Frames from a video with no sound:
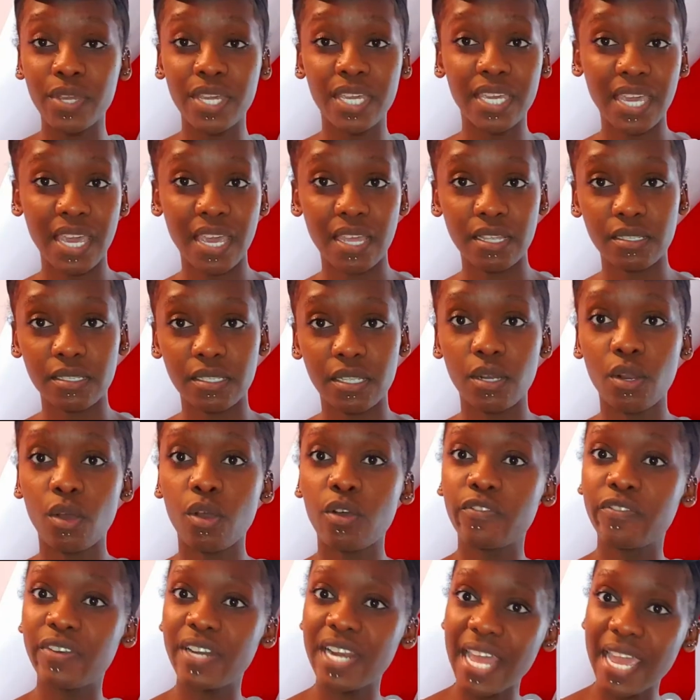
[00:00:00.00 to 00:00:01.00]
weekends, a lot
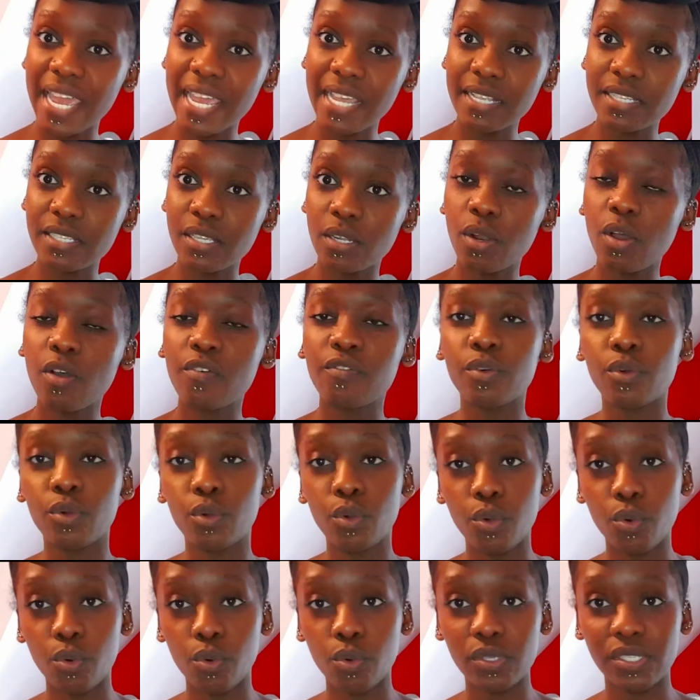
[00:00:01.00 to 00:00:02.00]
of lates, a lot of
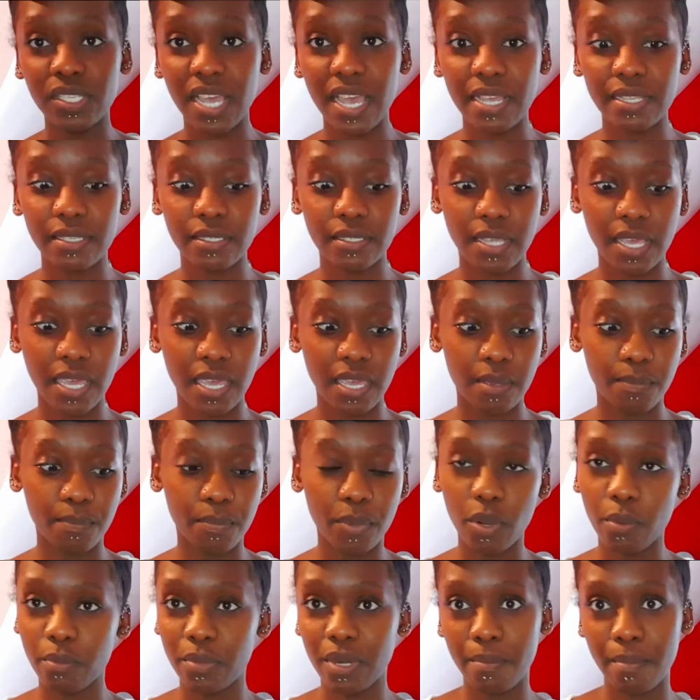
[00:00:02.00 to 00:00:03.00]
on-calls as a
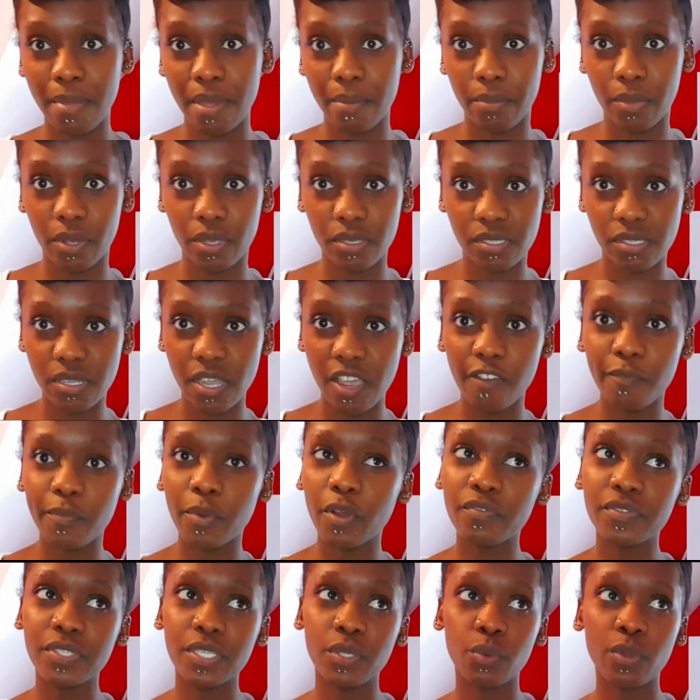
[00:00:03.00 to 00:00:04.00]
permanent member of staff.
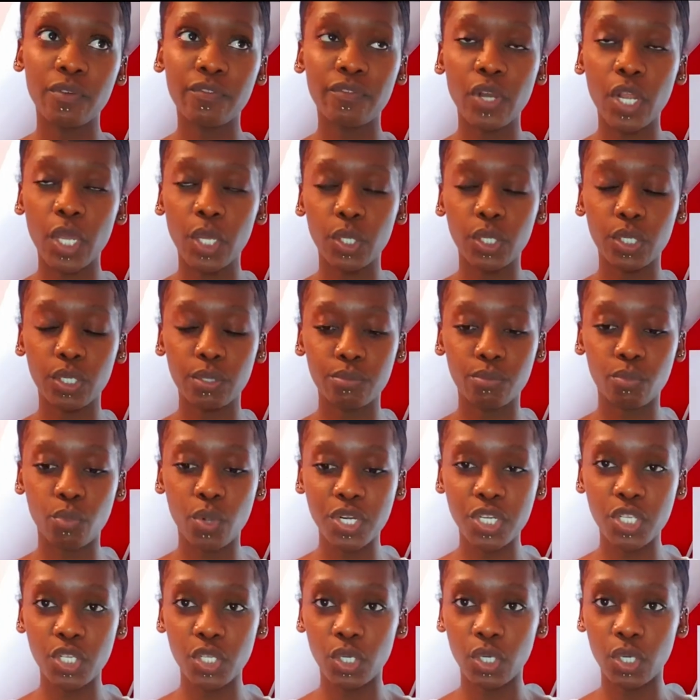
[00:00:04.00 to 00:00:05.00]
Obviously with locum,
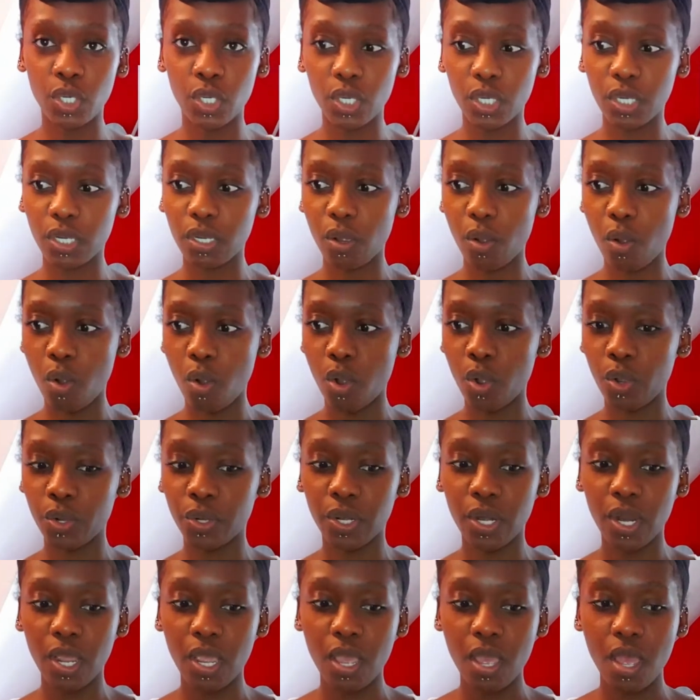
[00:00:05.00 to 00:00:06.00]
when you look
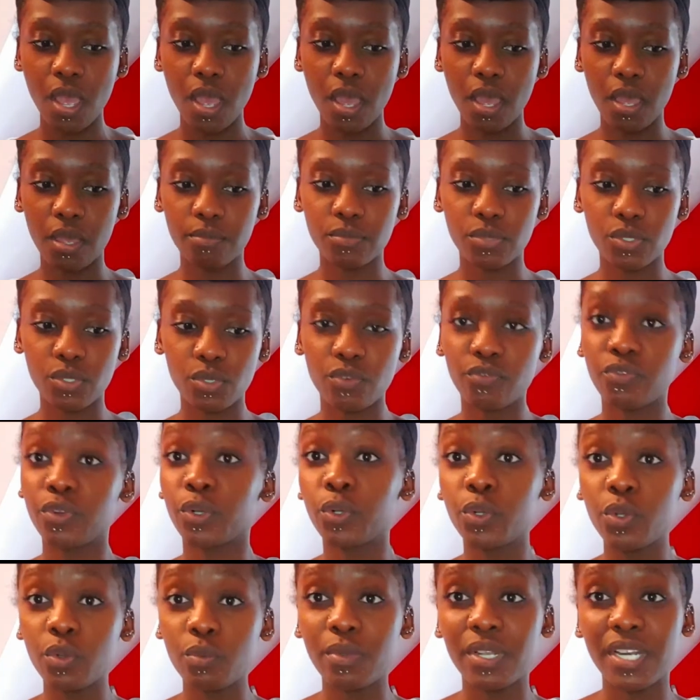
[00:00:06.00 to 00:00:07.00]
on sort of
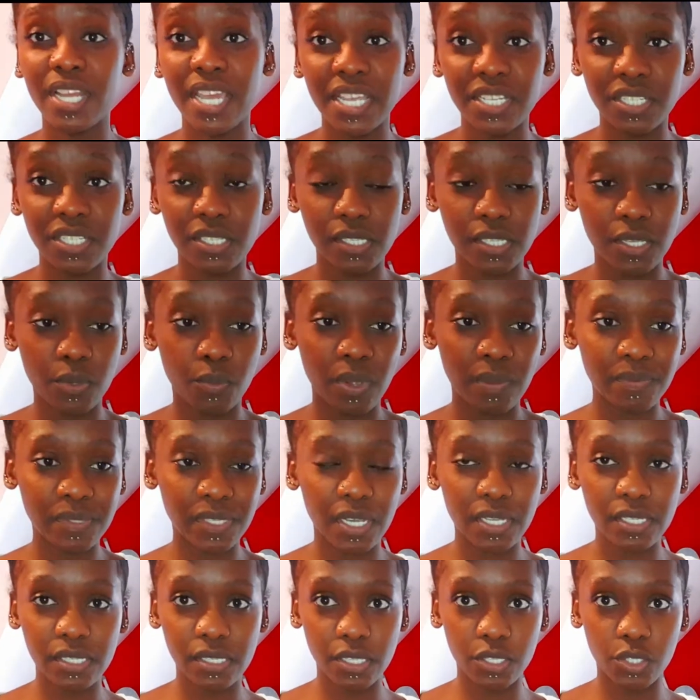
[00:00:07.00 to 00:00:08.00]
recruitment agency
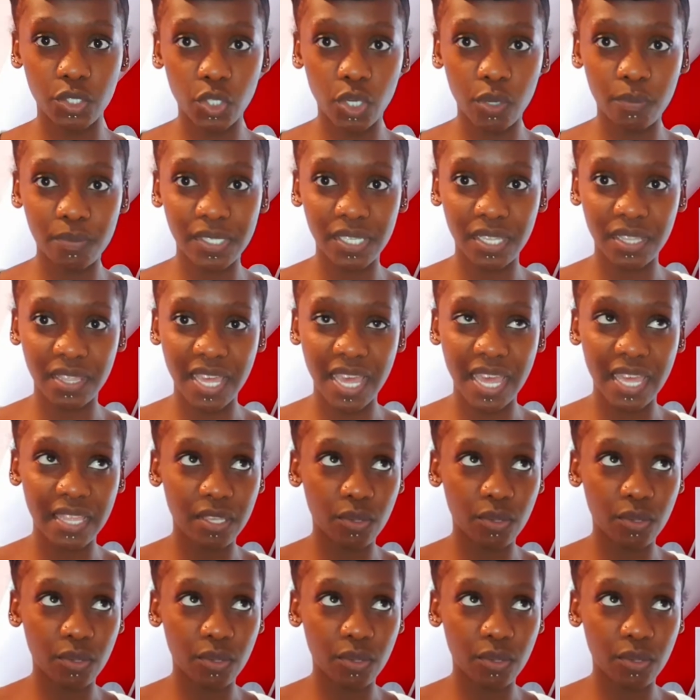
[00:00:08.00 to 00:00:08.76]
websites, the jobs are there.